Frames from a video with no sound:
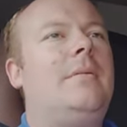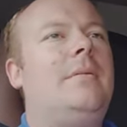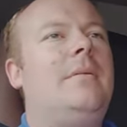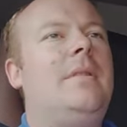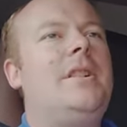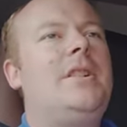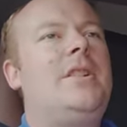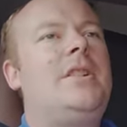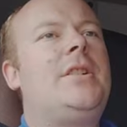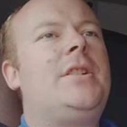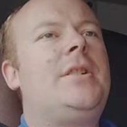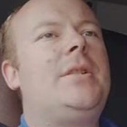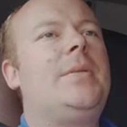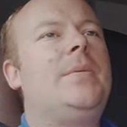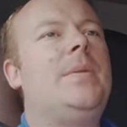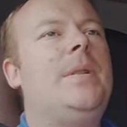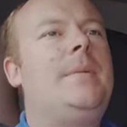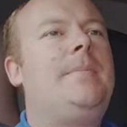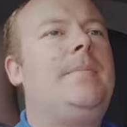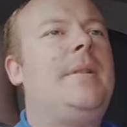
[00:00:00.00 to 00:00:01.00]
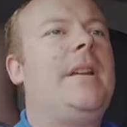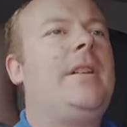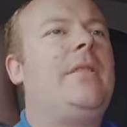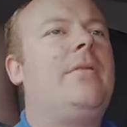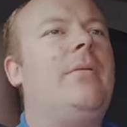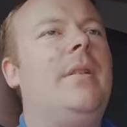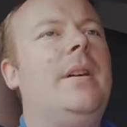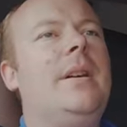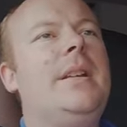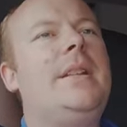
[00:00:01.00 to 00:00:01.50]
Which would be
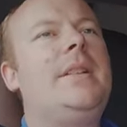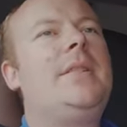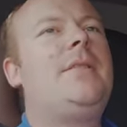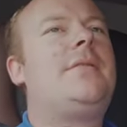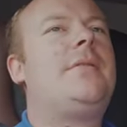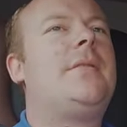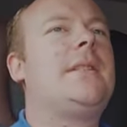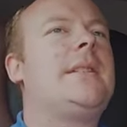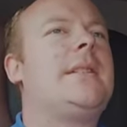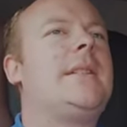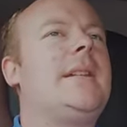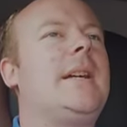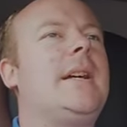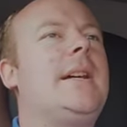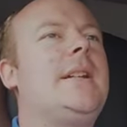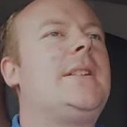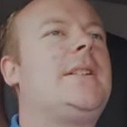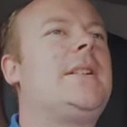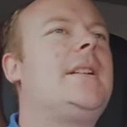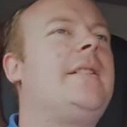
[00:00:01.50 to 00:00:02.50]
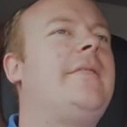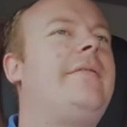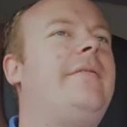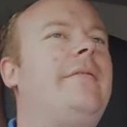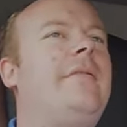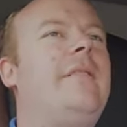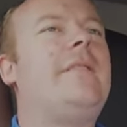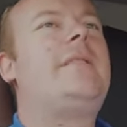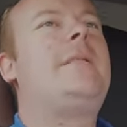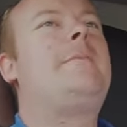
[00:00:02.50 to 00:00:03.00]
quite interesting actually,
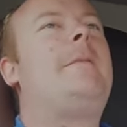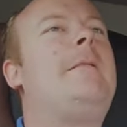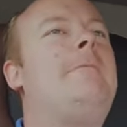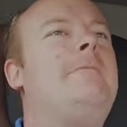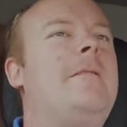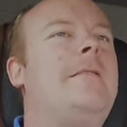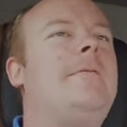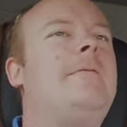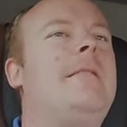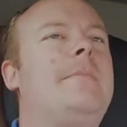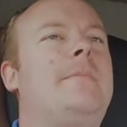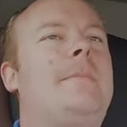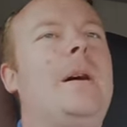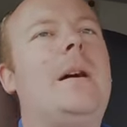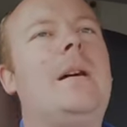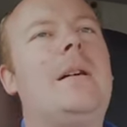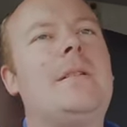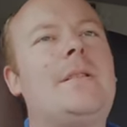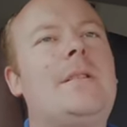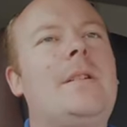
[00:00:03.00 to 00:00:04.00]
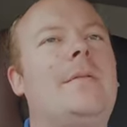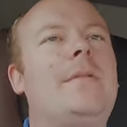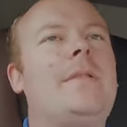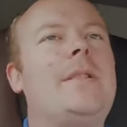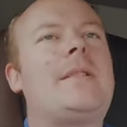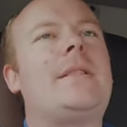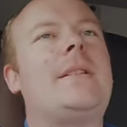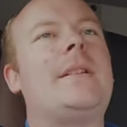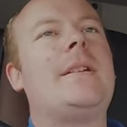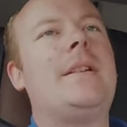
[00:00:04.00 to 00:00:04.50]
it depends where we are parked
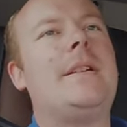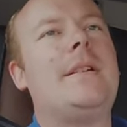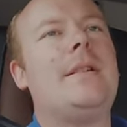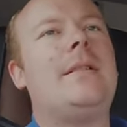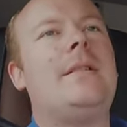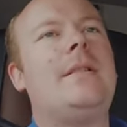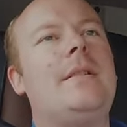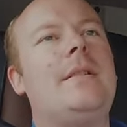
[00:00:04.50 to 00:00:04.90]
obviously.